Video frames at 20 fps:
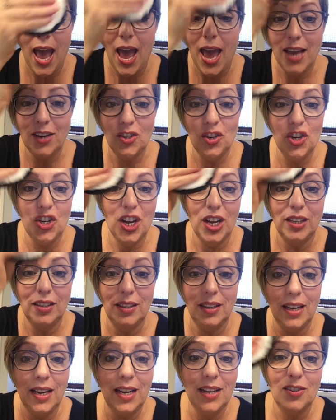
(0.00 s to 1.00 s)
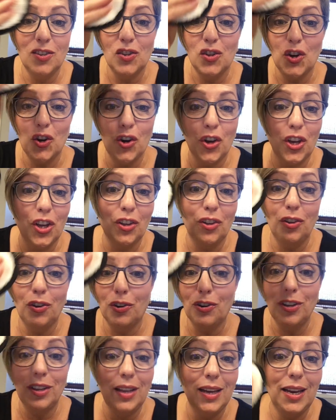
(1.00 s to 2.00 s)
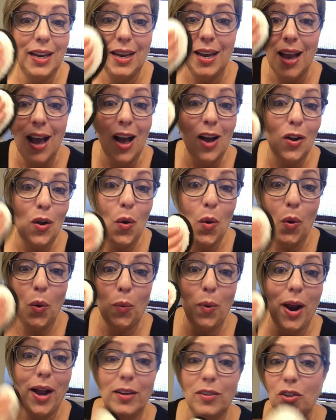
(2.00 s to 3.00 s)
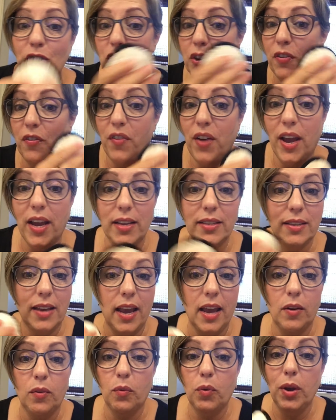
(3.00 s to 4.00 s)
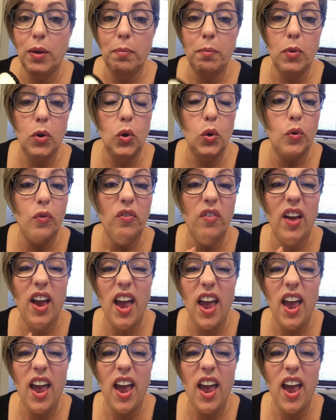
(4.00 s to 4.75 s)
and gently, circularly go around your face and remove